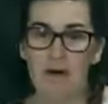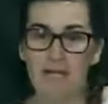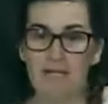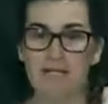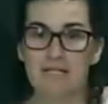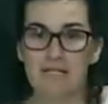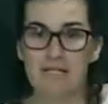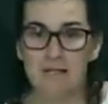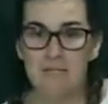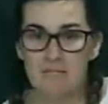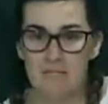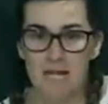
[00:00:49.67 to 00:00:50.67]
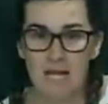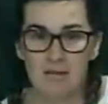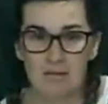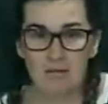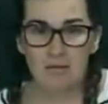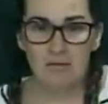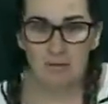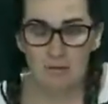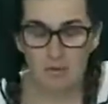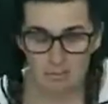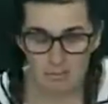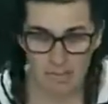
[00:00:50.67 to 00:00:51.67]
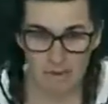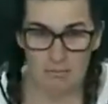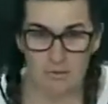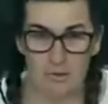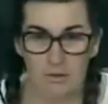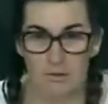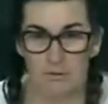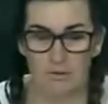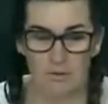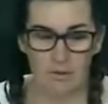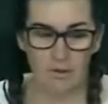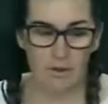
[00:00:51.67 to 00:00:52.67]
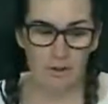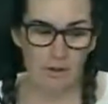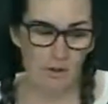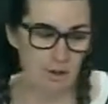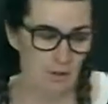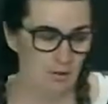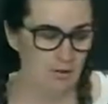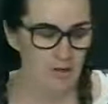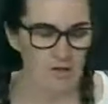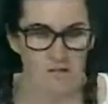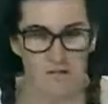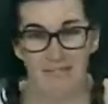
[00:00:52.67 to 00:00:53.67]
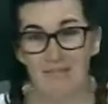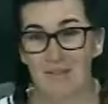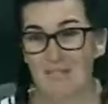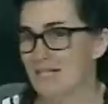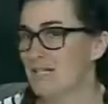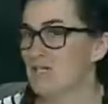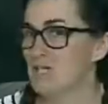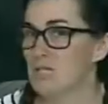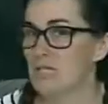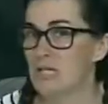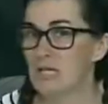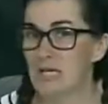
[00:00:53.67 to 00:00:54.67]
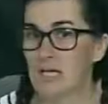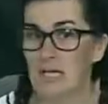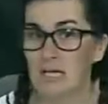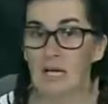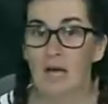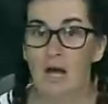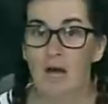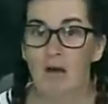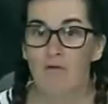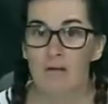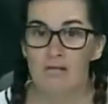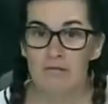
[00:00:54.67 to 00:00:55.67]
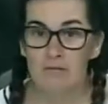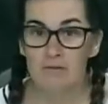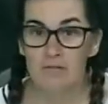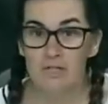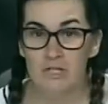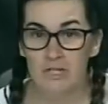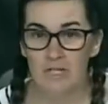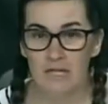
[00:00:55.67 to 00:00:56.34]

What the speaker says: It seems like when I record my computer, there's a limitation in resolution.